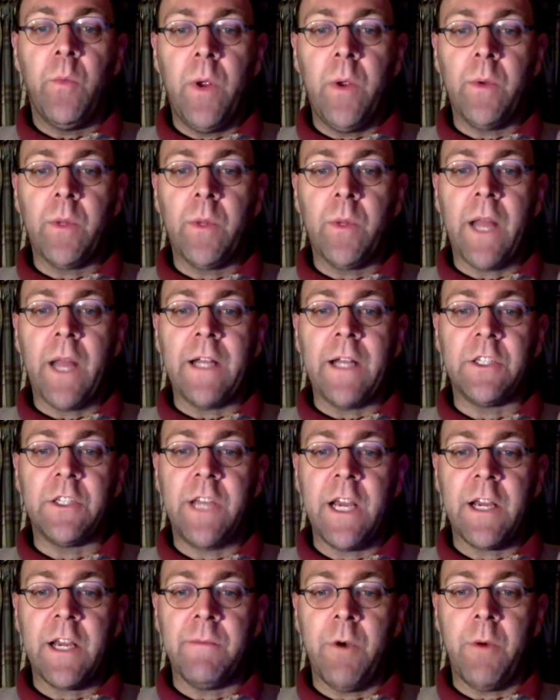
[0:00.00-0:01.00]
We would like to
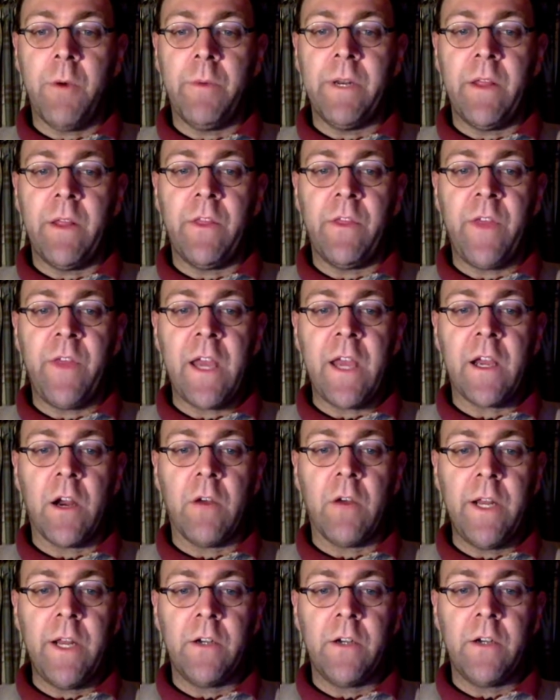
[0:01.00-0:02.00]
take a moment and thank our
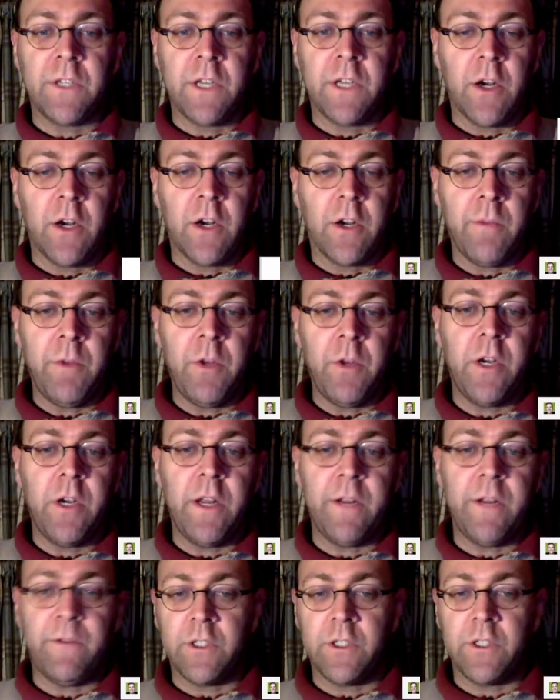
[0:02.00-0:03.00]
readers and our
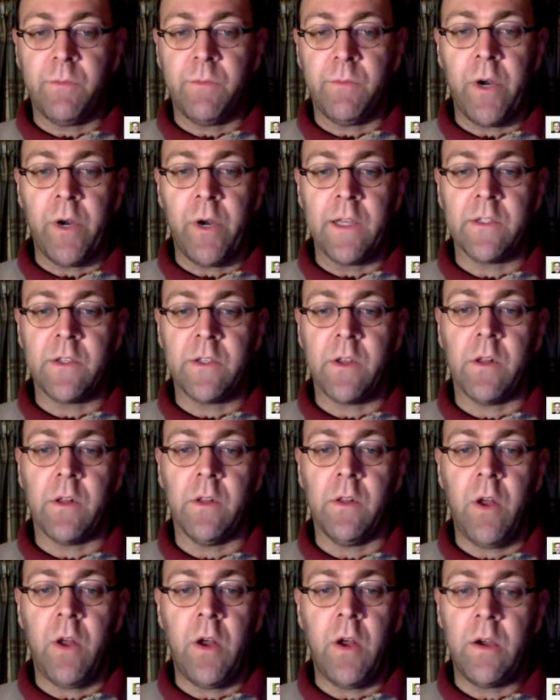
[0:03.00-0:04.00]
community for supporting us all
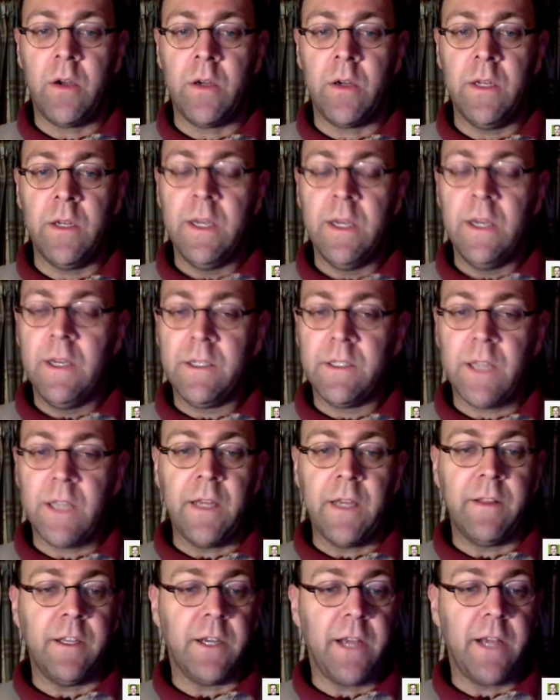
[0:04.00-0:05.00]
along.
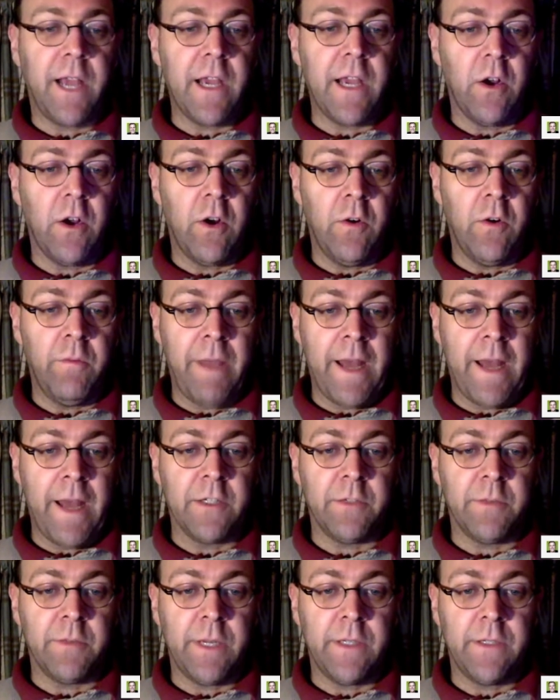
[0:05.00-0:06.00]
Signed, the GigaOM
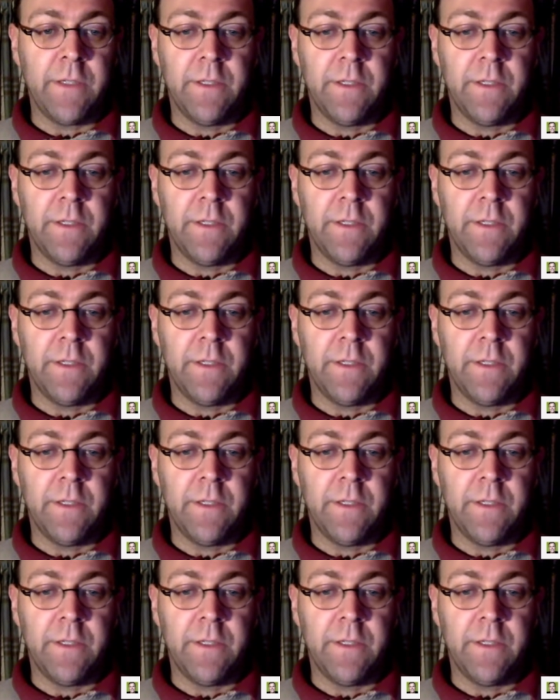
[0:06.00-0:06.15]
management.